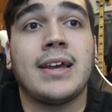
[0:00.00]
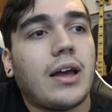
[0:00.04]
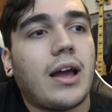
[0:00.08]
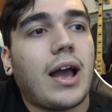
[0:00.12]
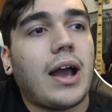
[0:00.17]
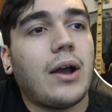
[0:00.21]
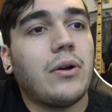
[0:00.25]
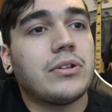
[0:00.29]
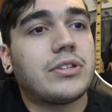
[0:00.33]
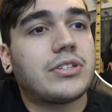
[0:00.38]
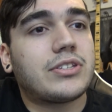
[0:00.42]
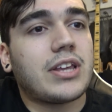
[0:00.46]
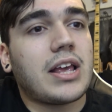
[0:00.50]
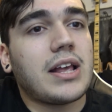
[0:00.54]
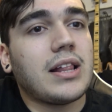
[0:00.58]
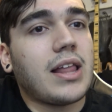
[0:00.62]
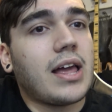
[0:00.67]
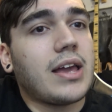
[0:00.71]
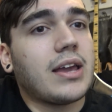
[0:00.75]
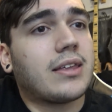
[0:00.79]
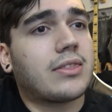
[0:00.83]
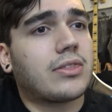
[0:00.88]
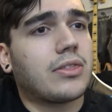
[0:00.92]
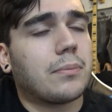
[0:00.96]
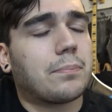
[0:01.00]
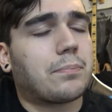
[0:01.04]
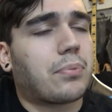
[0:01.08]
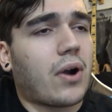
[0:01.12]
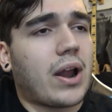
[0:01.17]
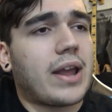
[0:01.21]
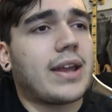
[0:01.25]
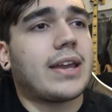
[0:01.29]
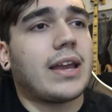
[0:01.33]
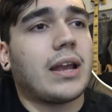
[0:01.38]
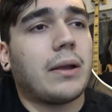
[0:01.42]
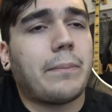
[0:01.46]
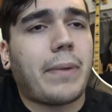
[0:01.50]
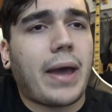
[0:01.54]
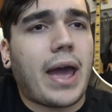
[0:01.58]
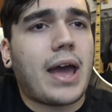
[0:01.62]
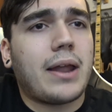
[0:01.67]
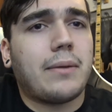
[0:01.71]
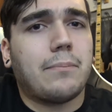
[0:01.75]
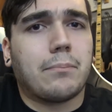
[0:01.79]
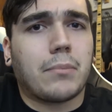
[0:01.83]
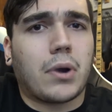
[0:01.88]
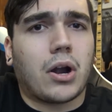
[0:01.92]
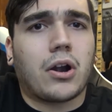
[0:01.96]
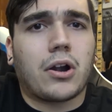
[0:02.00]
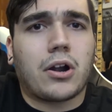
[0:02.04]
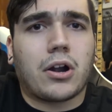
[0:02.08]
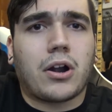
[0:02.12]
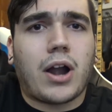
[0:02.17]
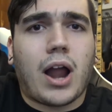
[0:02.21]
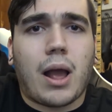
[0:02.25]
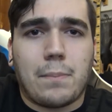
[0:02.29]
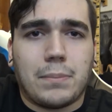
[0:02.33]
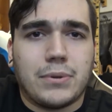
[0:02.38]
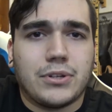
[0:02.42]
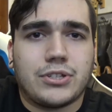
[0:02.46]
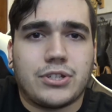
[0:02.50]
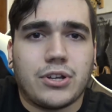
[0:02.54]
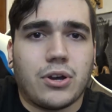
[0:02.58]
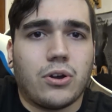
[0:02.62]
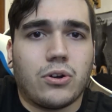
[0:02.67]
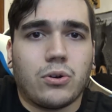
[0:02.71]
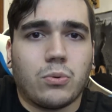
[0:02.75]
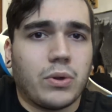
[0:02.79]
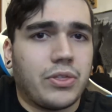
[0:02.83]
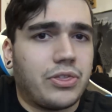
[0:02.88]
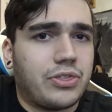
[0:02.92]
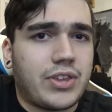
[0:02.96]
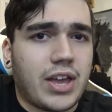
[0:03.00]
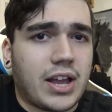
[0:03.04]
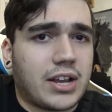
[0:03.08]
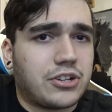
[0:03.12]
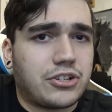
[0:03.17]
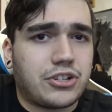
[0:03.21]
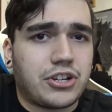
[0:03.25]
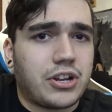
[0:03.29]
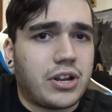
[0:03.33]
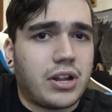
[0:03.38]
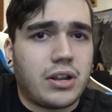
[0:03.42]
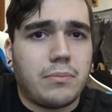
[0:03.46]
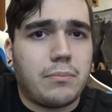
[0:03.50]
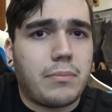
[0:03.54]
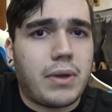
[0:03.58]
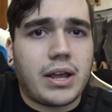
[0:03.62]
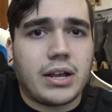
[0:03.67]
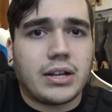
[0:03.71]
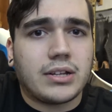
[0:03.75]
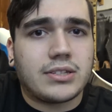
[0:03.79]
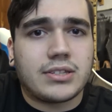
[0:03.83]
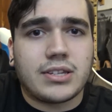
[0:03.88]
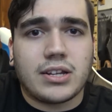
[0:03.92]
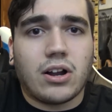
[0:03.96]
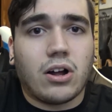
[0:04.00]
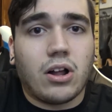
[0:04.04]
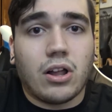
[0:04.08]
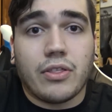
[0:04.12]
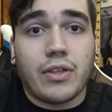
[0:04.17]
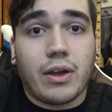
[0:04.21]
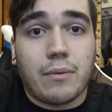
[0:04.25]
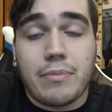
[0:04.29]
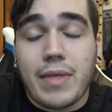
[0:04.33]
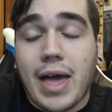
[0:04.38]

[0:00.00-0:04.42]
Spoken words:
I would say like the Breaking Bad murder episode with Diction and Minx and all of them.